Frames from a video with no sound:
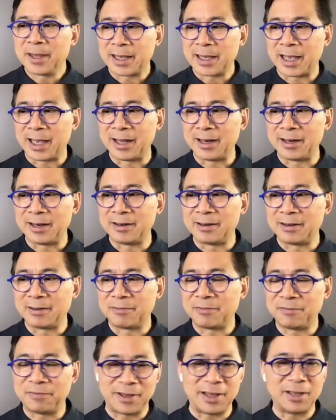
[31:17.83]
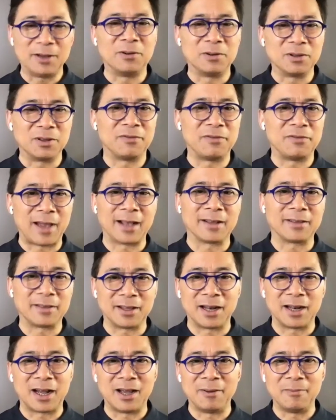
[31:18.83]
can feel the fact
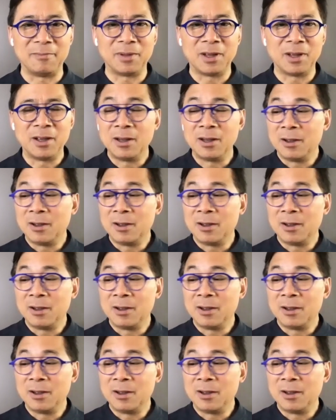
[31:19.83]
that I'm